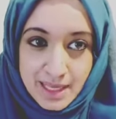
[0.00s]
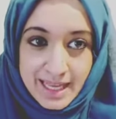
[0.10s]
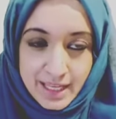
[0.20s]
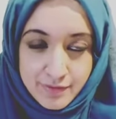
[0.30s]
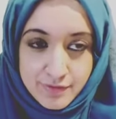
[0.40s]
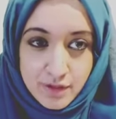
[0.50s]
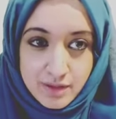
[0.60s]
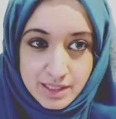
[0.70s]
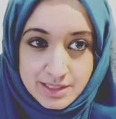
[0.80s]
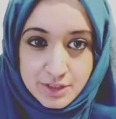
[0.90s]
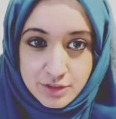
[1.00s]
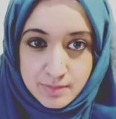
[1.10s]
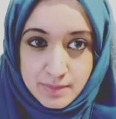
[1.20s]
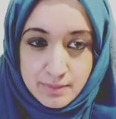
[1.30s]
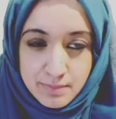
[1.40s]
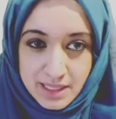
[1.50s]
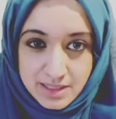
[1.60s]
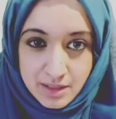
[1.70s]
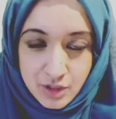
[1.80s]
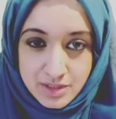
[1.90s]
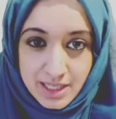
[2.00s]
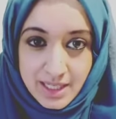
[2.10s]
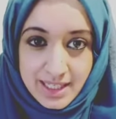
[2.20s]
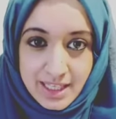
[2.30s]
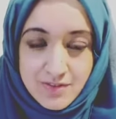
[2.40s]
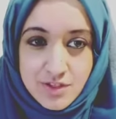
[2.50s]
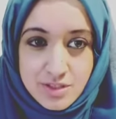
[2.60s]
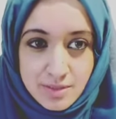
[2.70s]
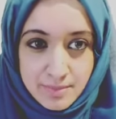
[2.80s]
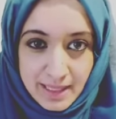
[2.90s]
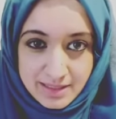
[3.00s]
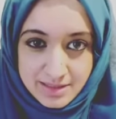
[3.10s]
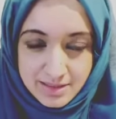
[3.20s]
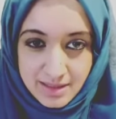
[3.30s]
If not this, then something better. Because Allah gives us the best.